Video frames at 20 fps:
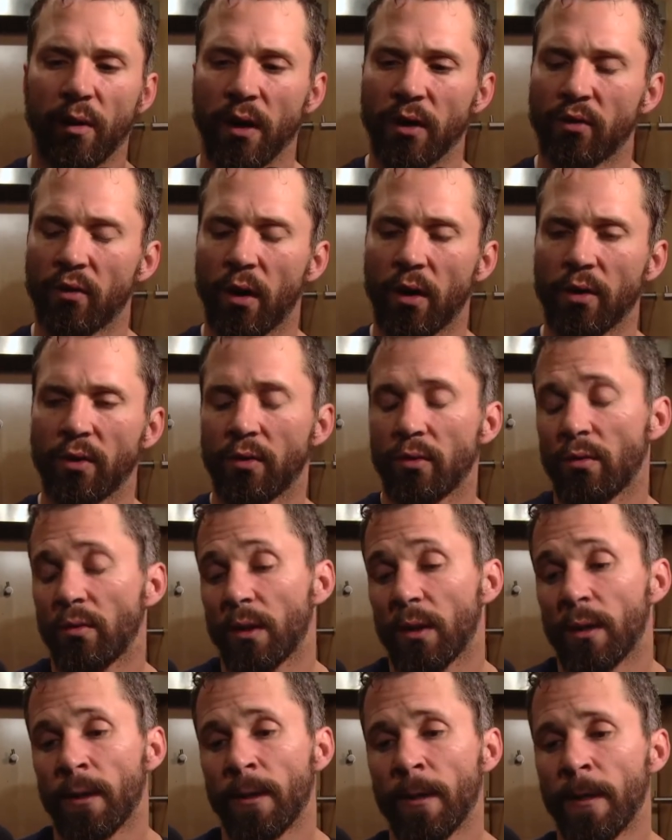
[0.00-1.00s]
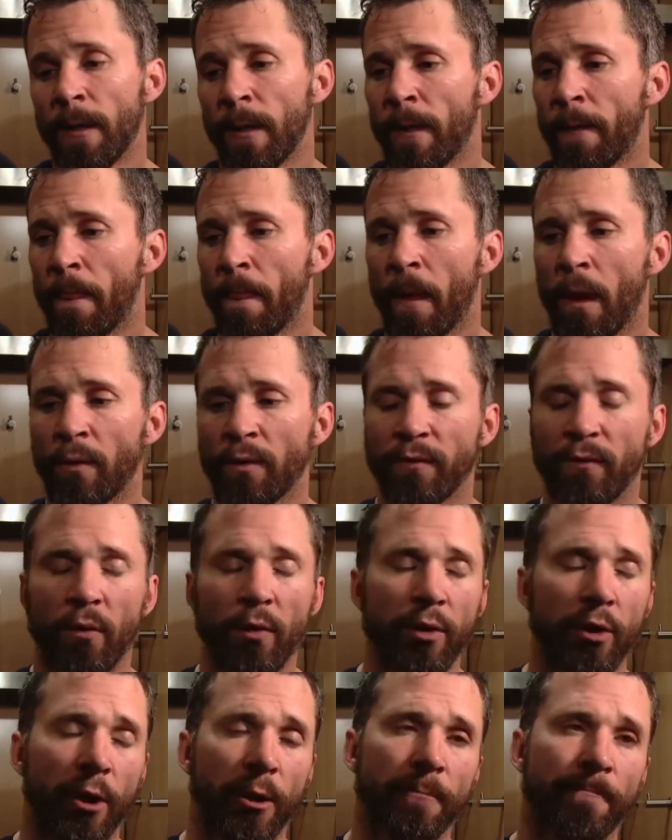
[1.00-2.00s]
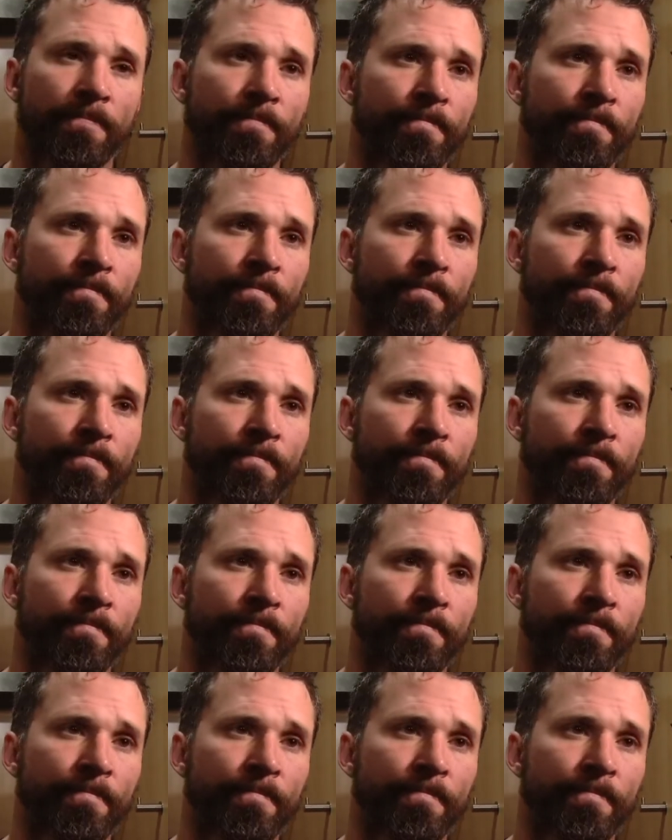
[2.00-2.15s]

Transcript: I try to do, and I was fortunate.